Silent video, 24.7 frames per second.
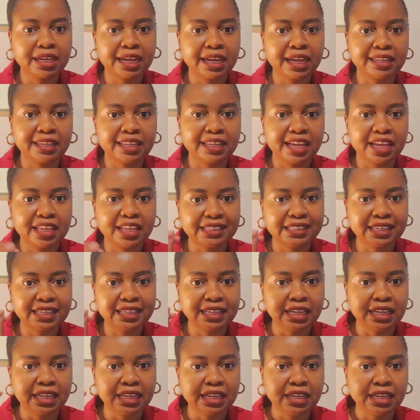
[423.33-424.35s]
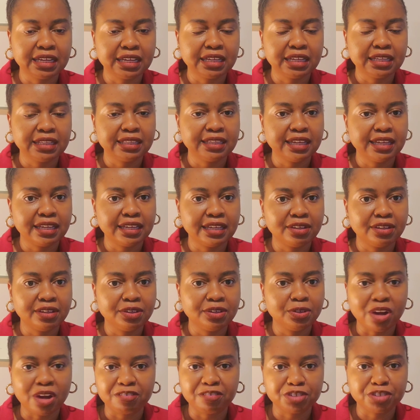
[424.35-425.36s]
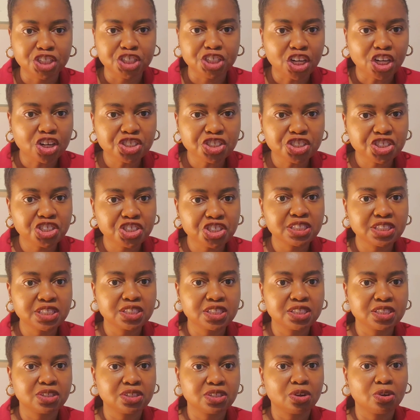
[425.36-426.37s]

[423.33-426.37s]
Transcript: and then you have charges